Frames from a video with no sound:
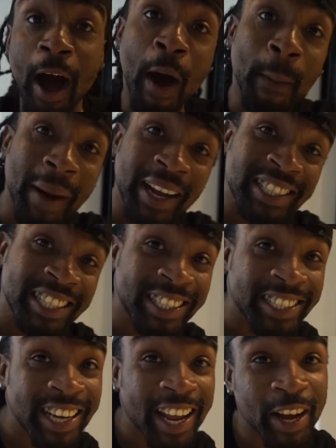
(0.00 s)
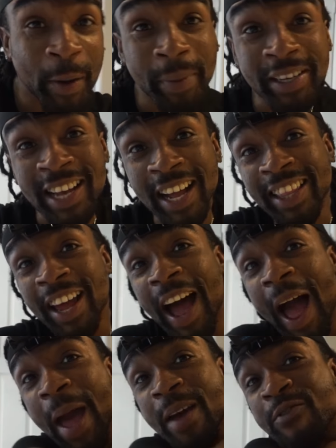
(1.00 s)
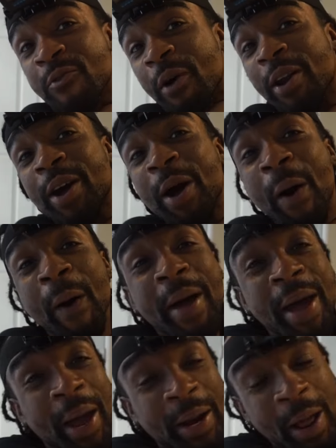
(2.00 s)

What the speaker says: All my cheesesteak companies out there, hey, if you want to go on here,